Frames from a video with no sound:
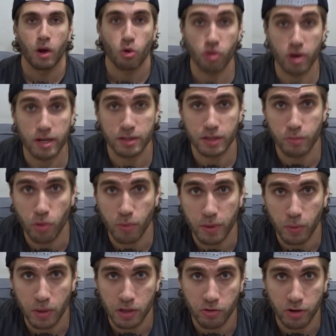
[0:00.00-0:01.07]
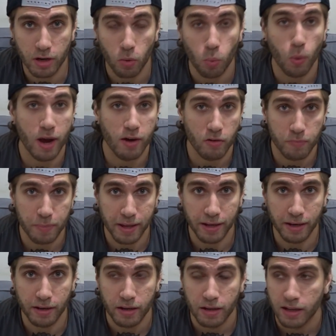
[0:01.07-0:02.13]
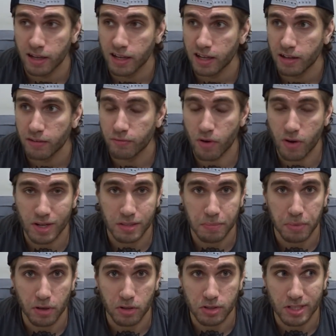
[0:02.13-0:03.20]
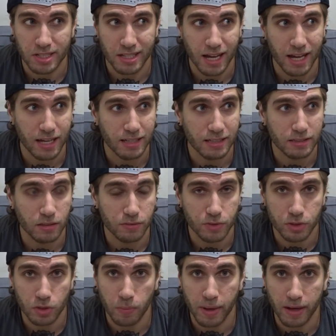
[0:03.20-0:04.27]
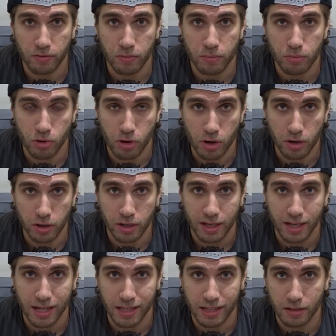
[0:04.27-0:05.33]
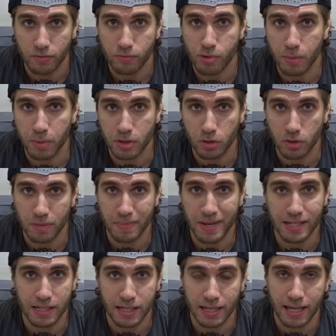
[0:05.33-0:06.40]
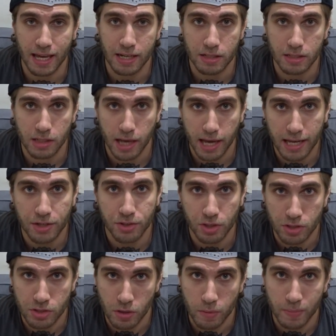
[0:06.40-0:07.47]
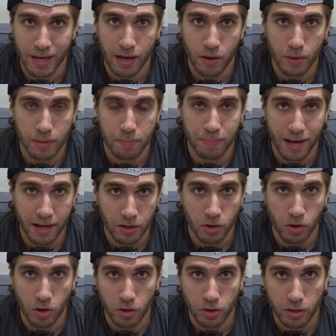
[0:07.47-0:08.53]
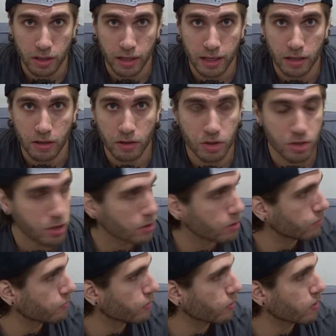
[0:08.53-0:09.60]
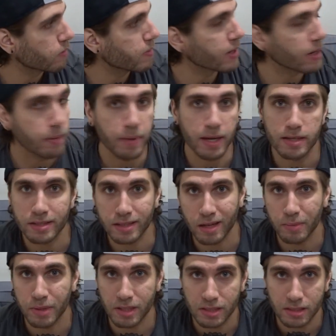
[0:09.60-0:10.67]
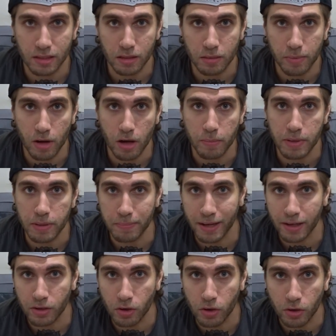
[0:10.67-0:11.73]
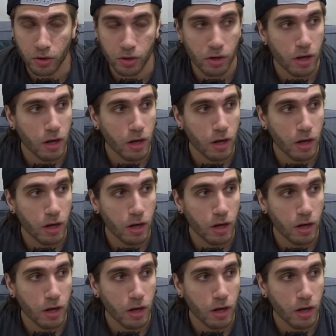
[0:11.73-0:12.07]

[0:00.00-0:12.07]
Right, so you're probably wondering where I've been. Very simple answer to that is I've just got back from Prague and then I've pretty much gone immediately again to Asia. So I'm now in Bangkok and I'm going to show you the view in a minute. Basically, I'm in this little apartment in Bangkok.